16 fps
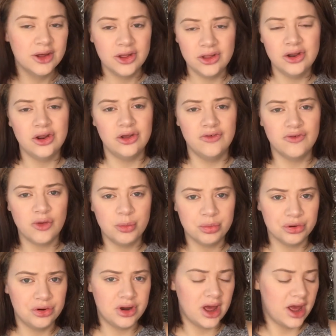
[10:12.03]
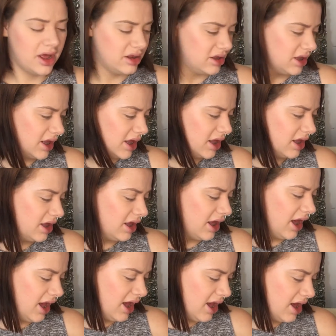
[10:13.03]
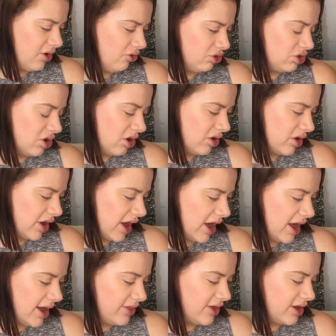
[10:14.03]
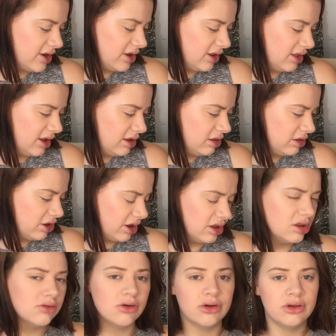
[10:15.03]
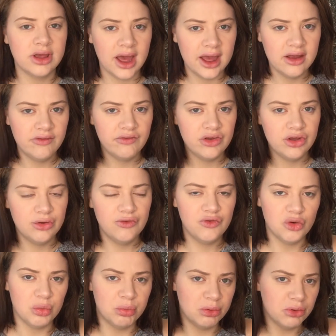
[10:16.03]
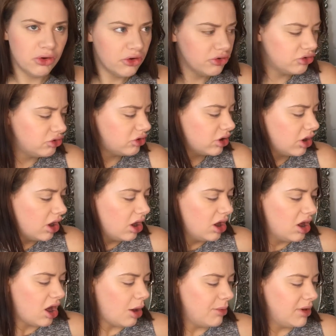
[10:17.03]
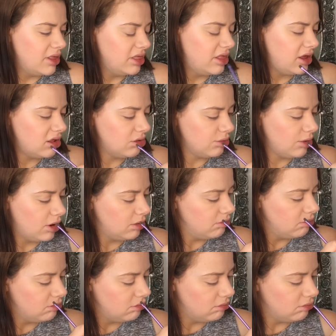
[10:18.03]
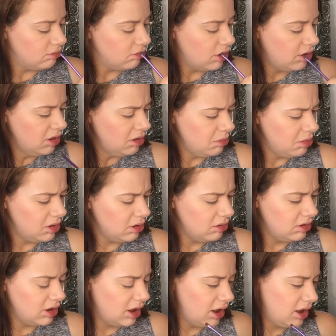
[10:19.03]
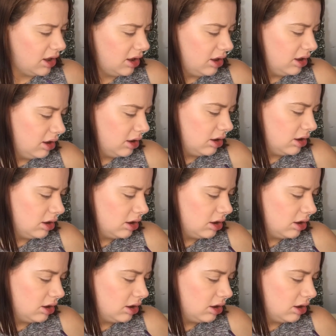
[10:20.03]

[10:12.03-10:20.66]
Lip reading: you know, you've got brunette hair or dark hair, then these shades are okay for you. If you're blonde, I mean, this one might be okay.